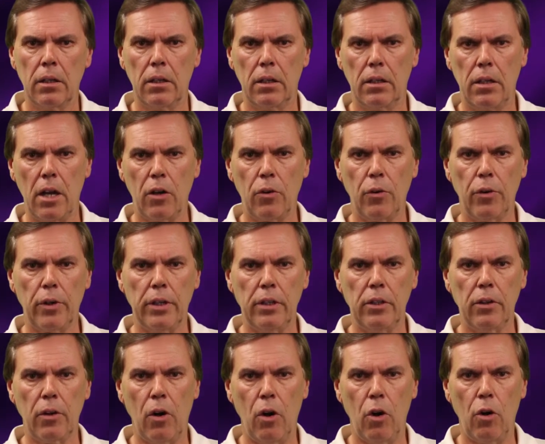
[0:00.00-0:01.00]
The ductwork
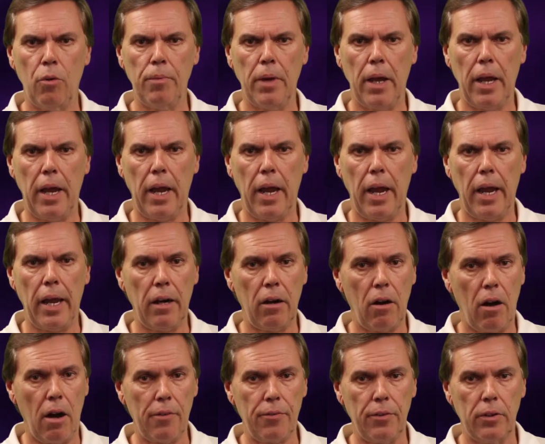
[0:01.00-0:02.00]
in your home and
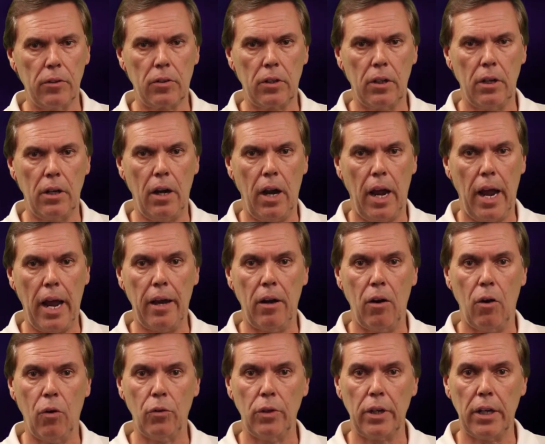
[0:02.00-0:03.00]
office can
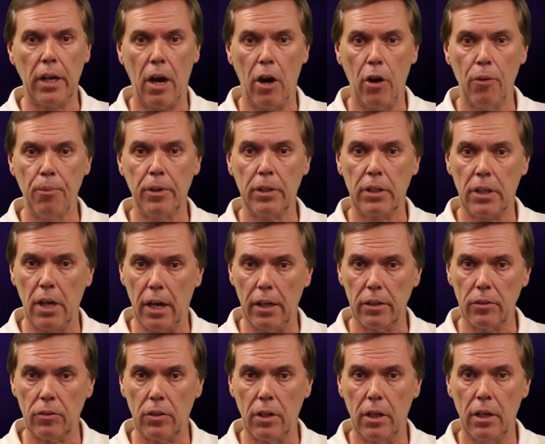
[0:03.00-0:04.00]
not only harbor
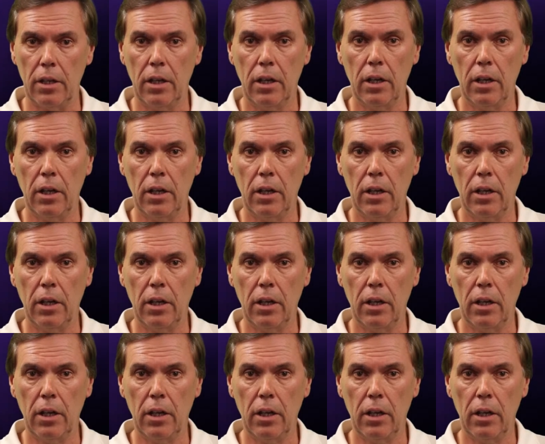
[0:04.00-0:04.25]
dust,